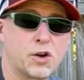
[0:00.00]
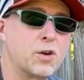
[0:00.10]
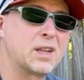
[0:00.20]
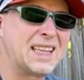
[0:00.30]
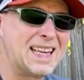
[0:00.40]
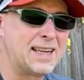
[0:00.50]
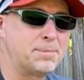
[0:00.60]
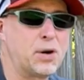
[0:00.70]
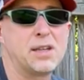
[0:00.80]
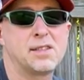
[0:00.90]
Currently the
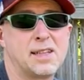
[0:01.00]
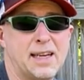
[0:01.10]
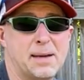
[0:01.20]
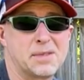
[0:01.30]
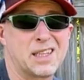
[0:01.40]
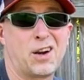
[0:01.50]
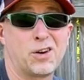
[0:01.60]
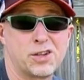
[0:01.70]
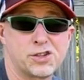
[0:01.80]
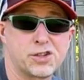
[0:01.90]
prices on Amazon
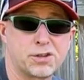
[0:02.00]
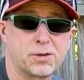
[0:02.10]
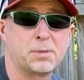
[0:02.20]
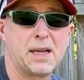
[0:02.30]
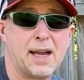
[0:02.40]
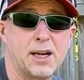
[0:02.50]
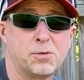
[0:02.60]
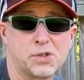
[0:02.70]
are considerably higher,